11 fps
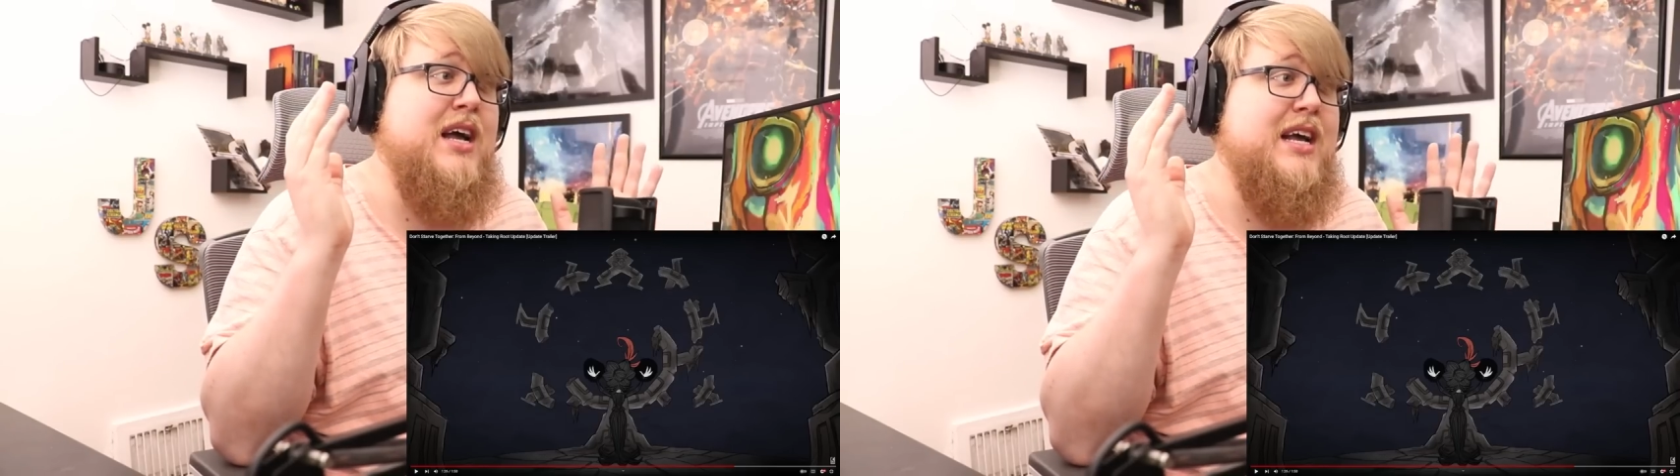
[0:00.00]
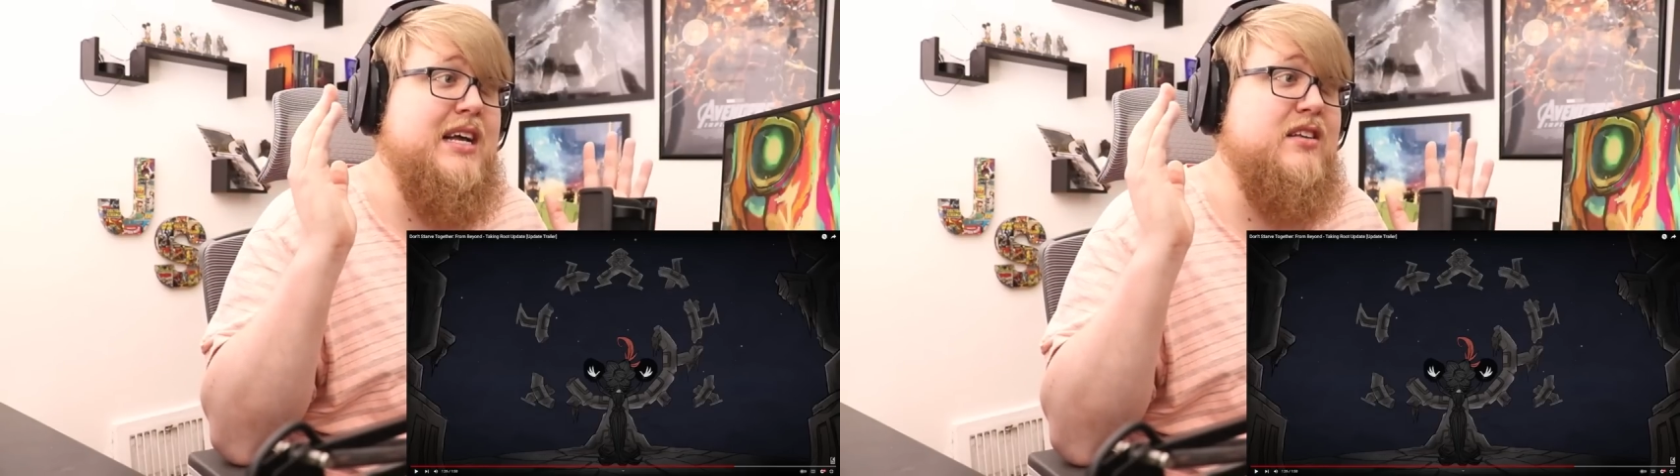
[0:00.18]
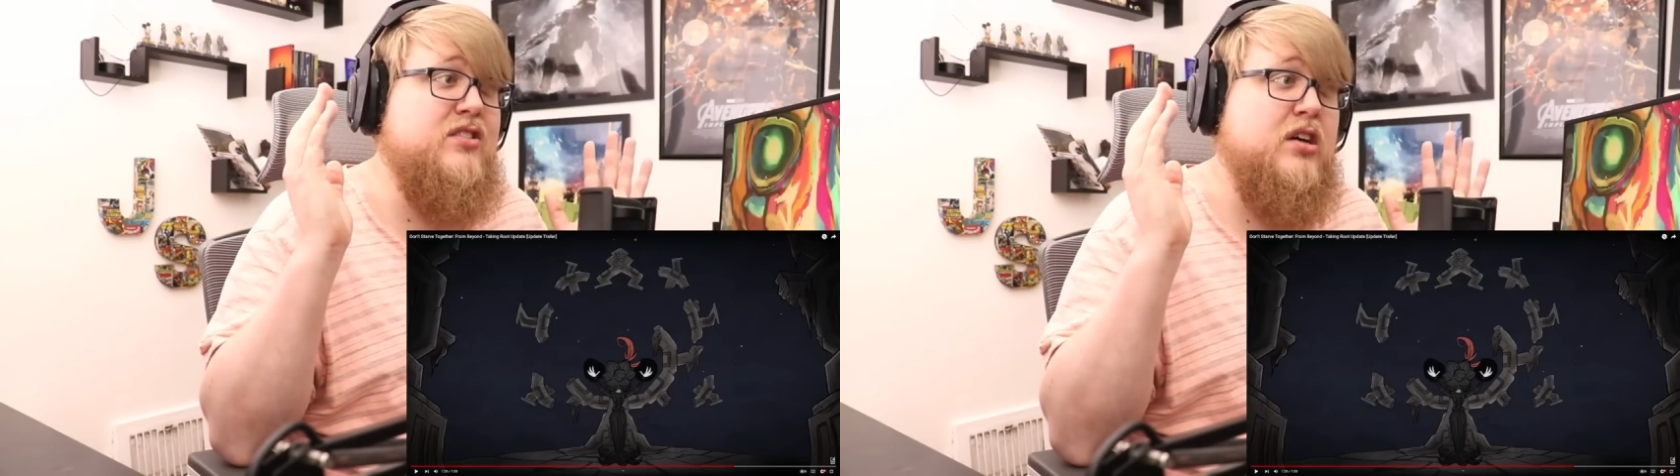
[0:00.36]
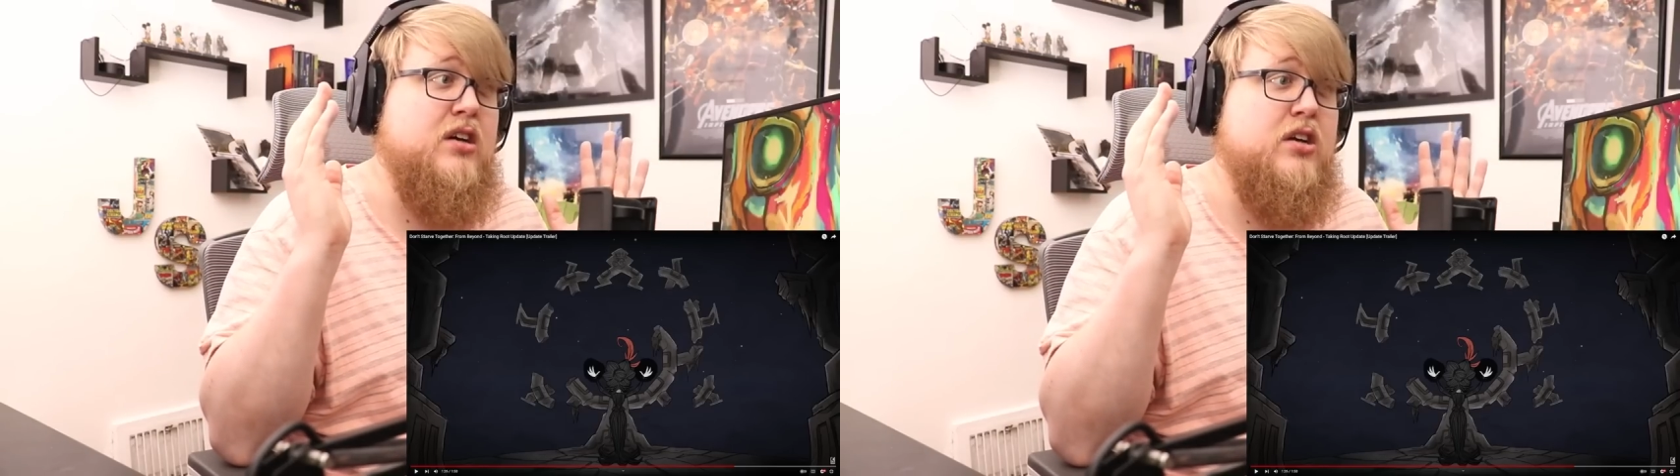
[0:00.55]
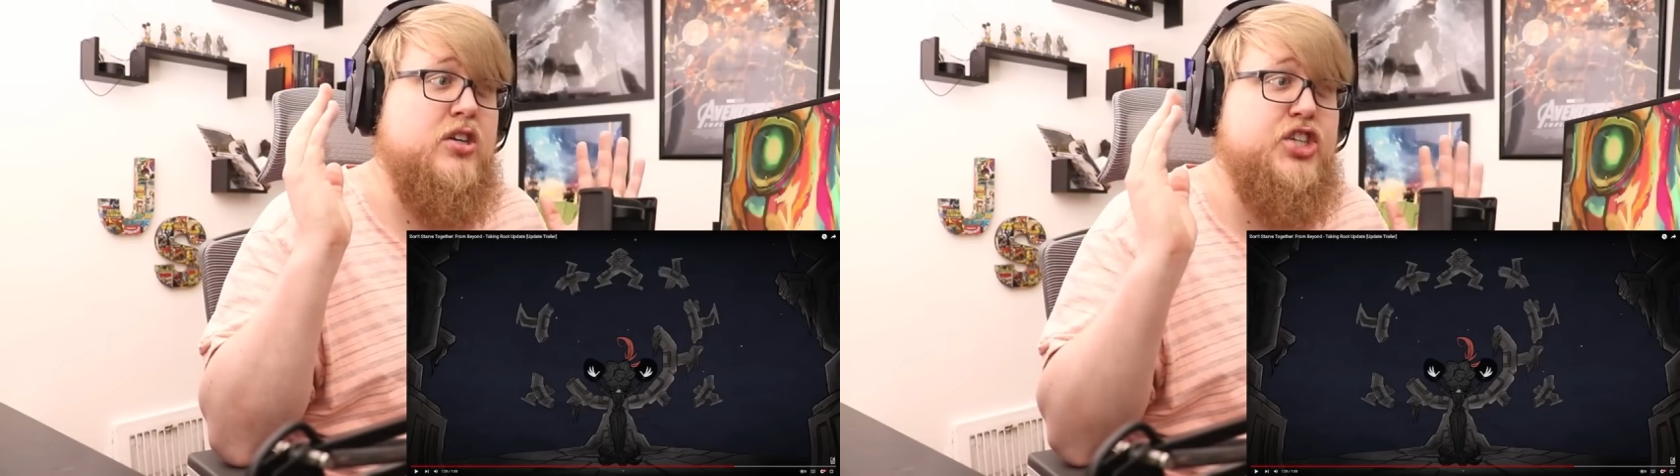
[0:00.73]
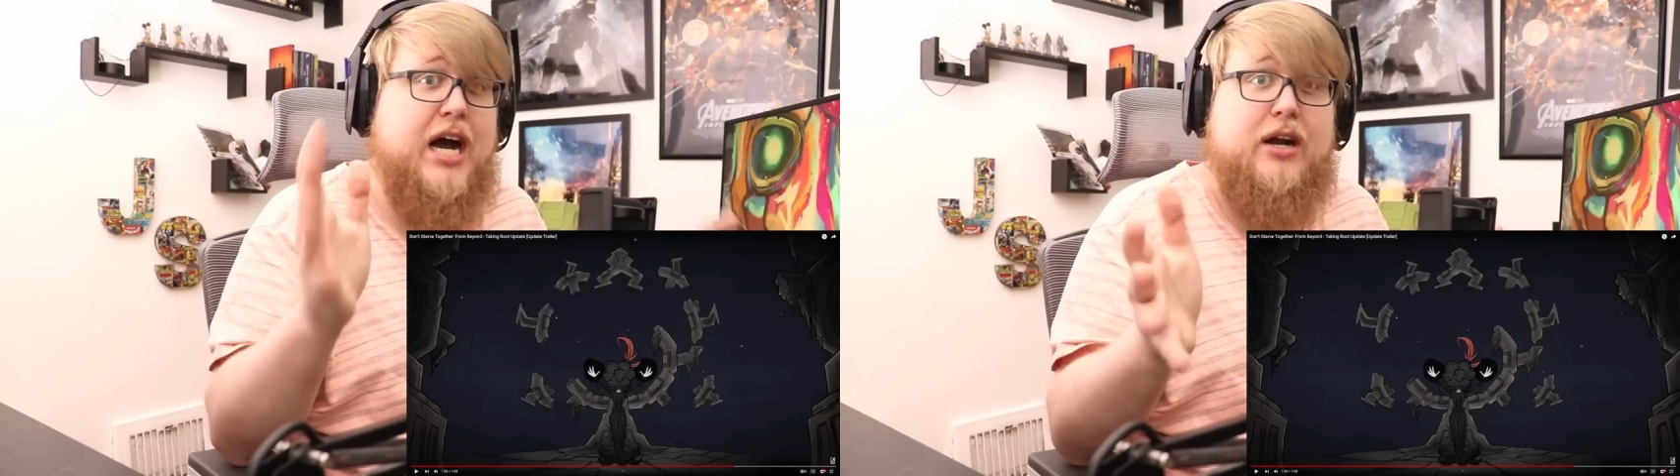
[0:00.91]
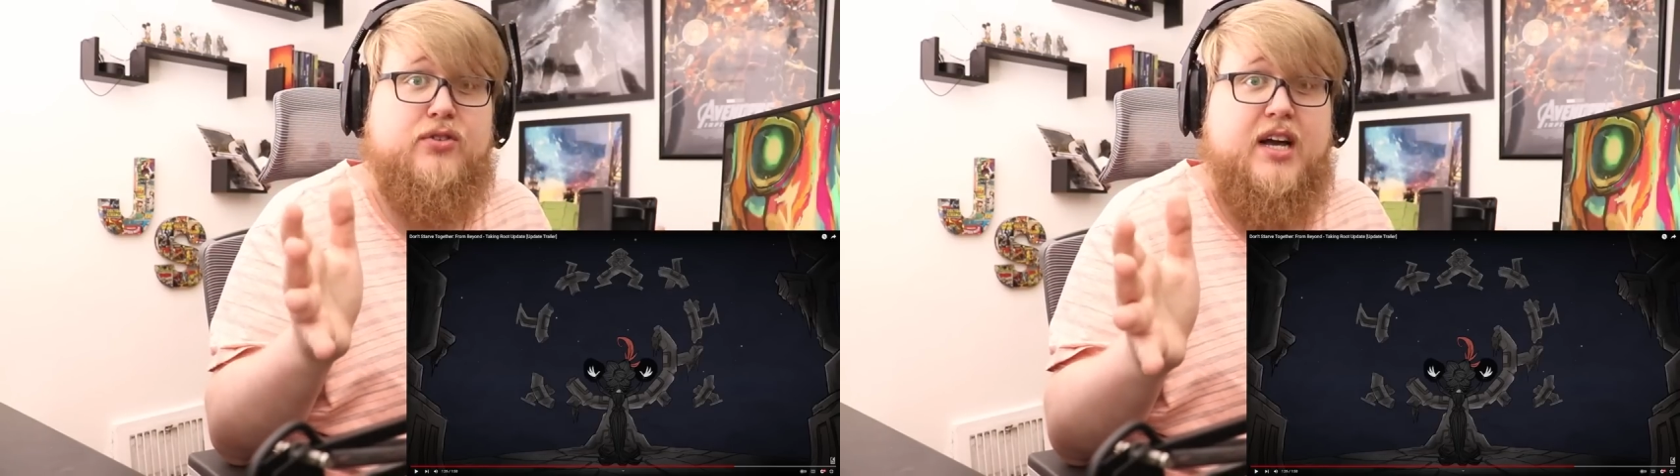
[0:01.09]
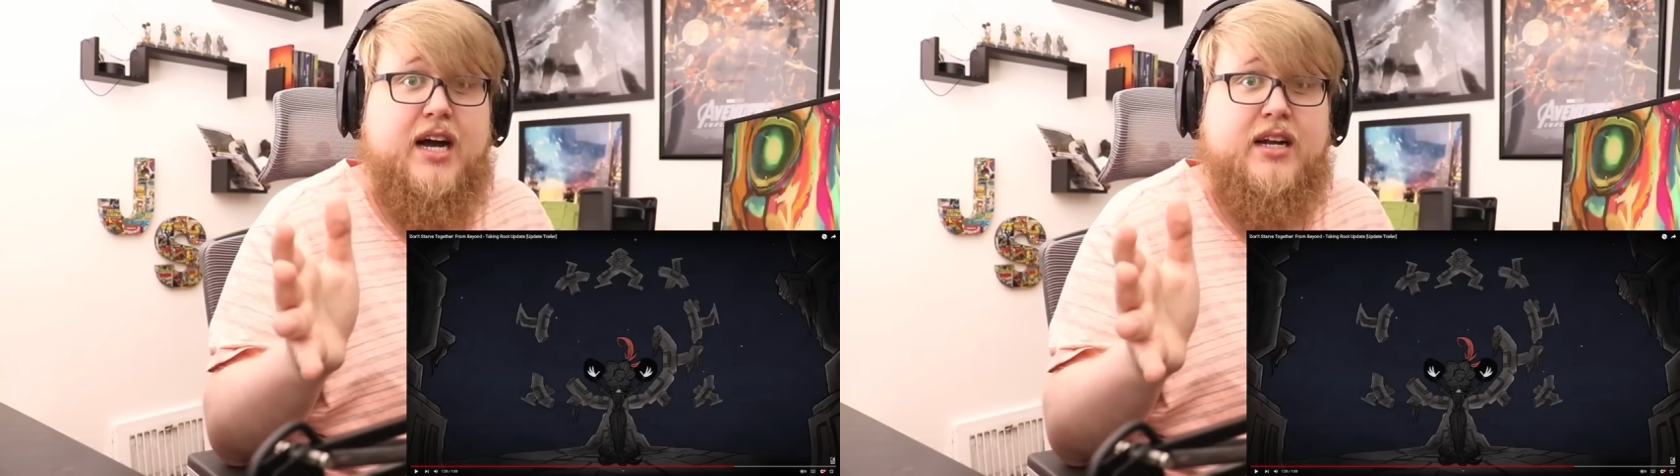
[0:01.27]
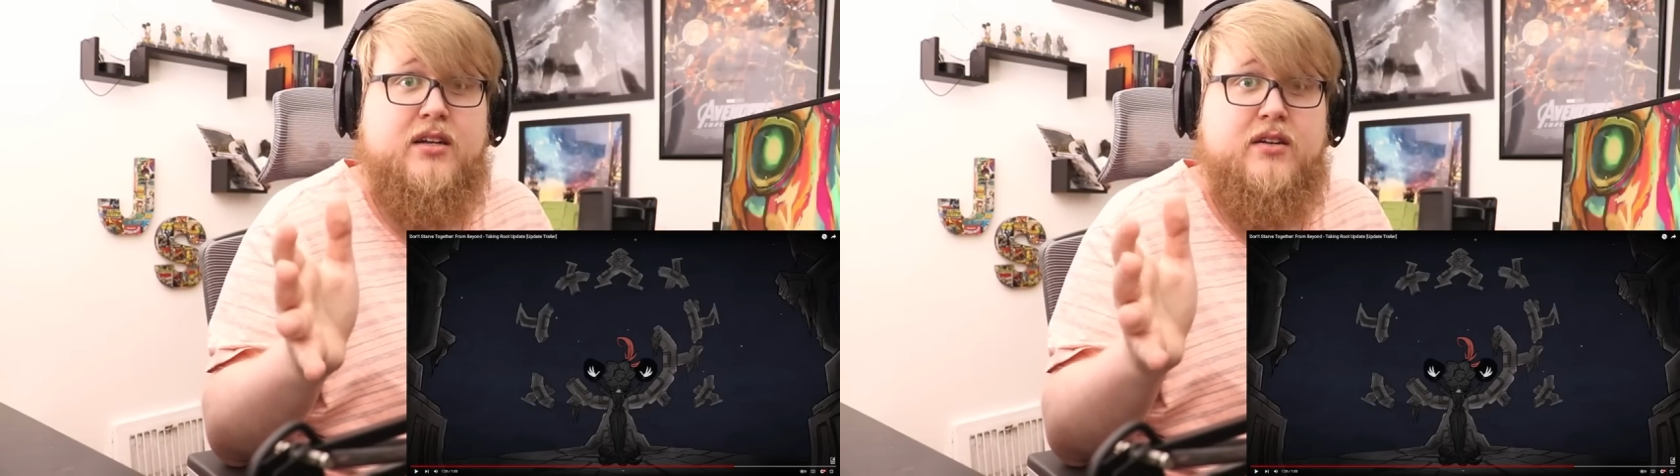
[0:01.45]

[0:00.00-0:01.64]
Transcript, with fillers: is Shadow Side.